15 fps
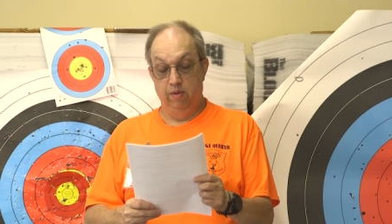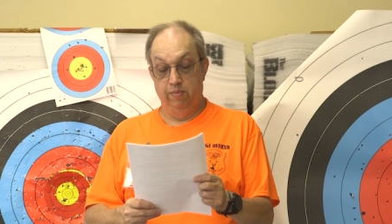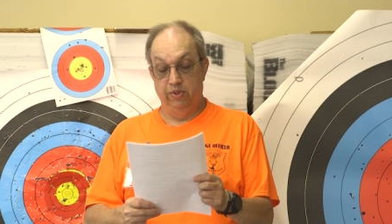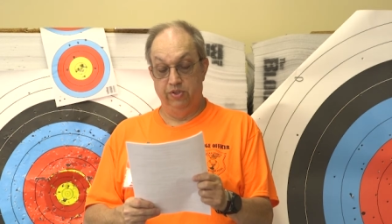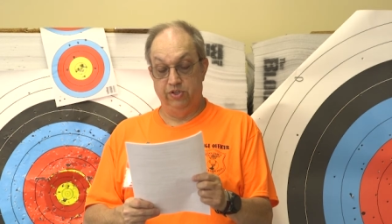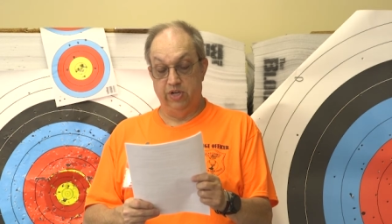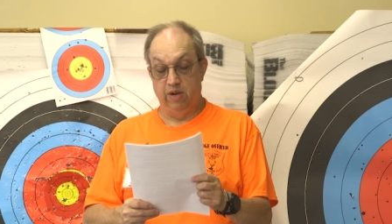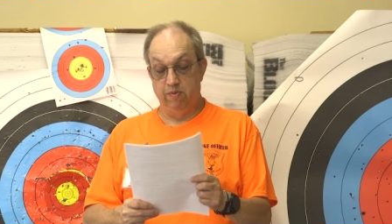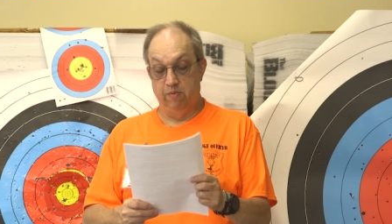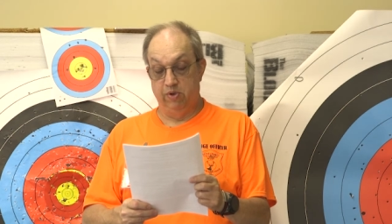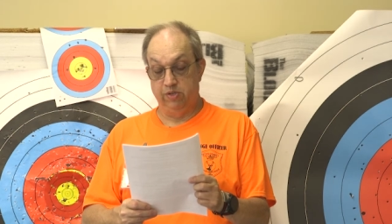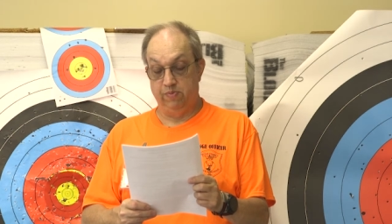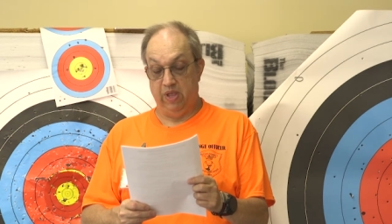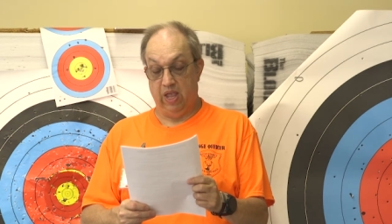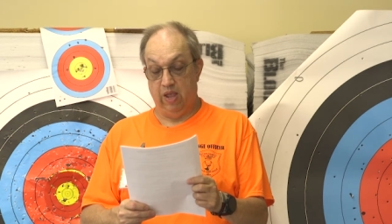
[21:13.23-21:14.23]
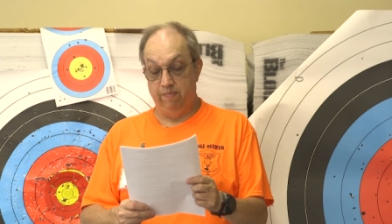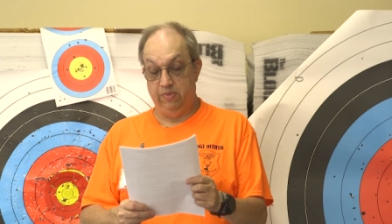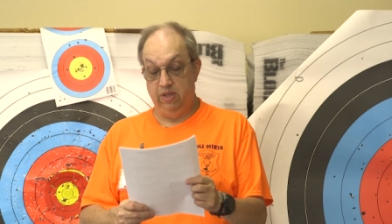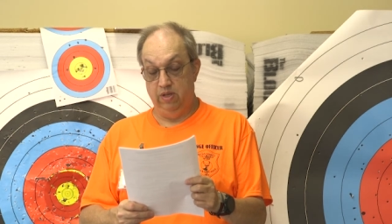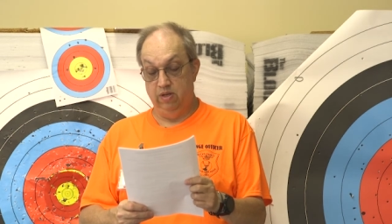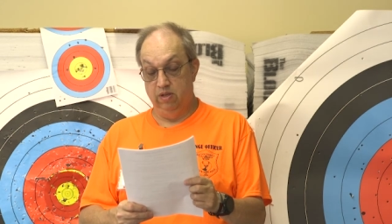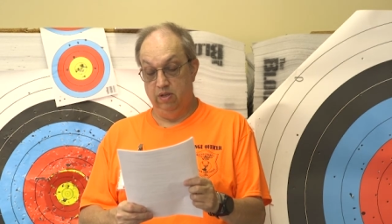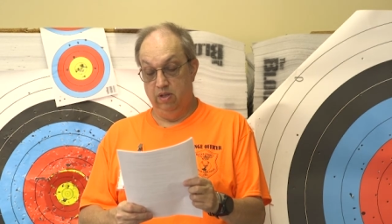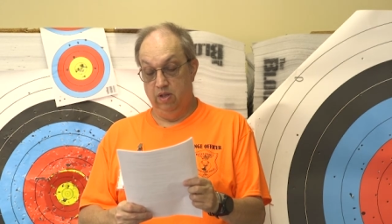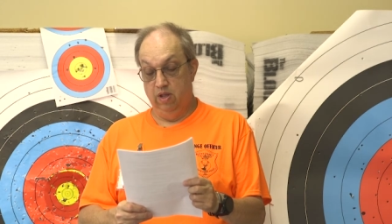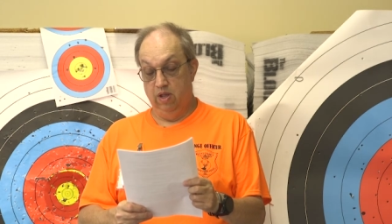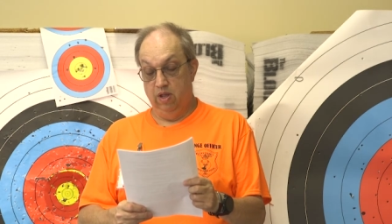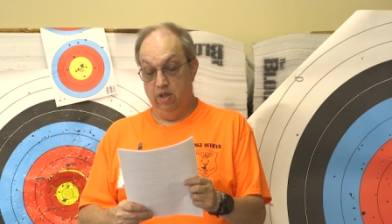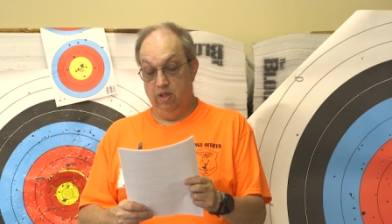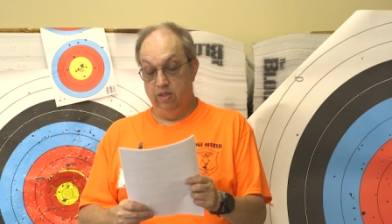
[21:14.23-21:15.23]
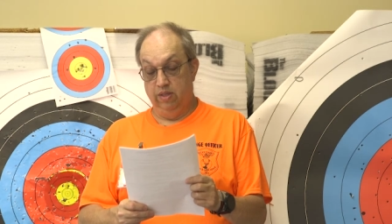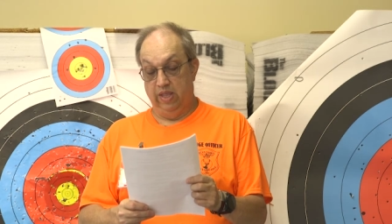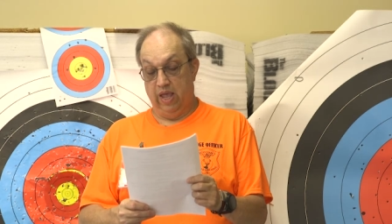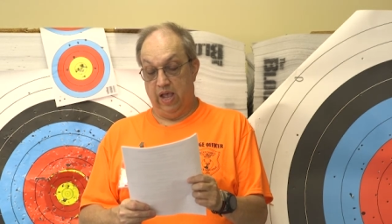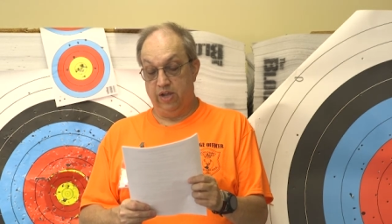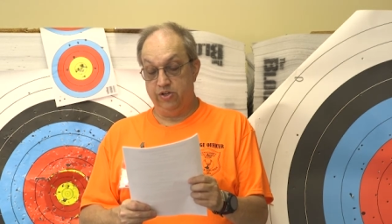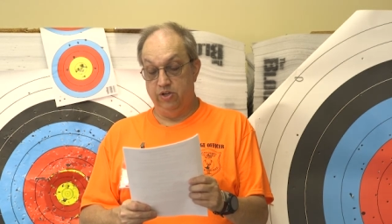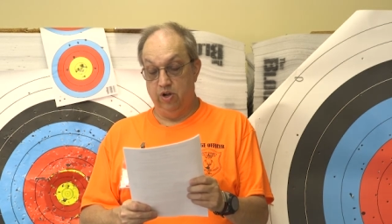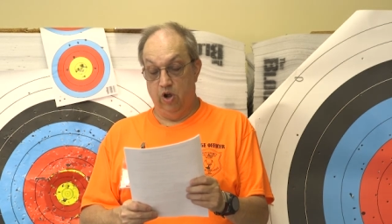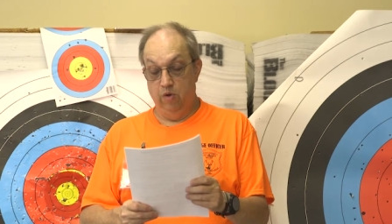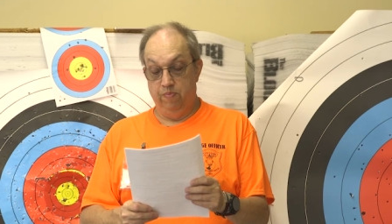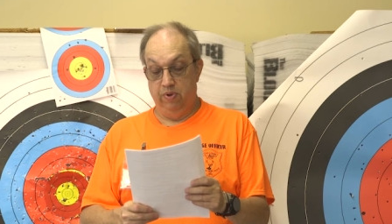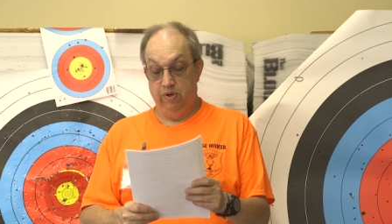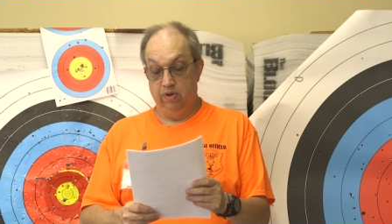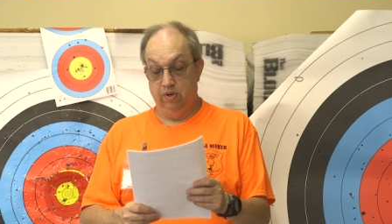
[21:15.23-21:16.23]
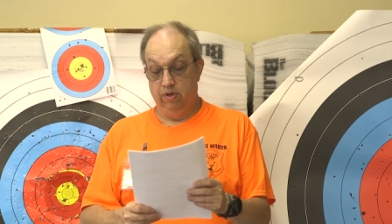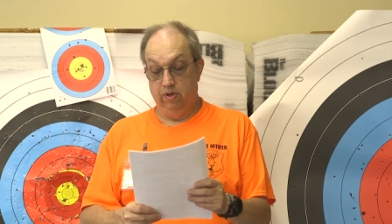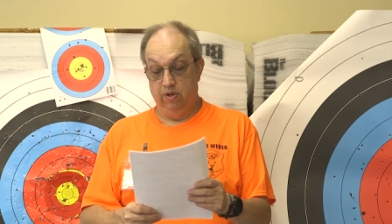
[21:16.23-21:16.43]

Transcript: but the chamber must be emptied, the action open,